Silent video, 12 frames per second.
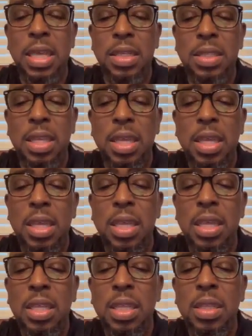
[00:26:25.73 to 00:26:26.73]
us
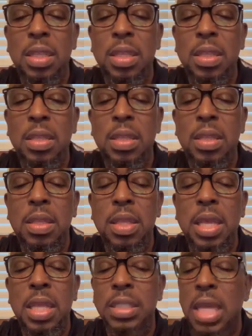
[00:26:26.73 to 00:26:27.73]

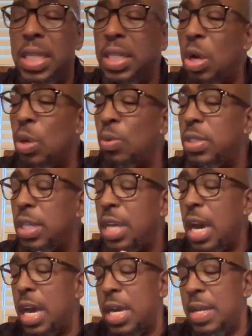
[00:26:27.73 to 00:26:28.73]
is unknown to
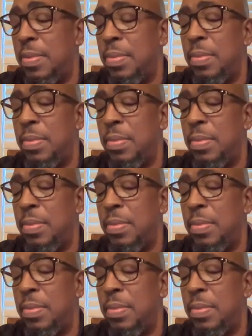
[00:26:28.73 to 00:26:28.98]
God.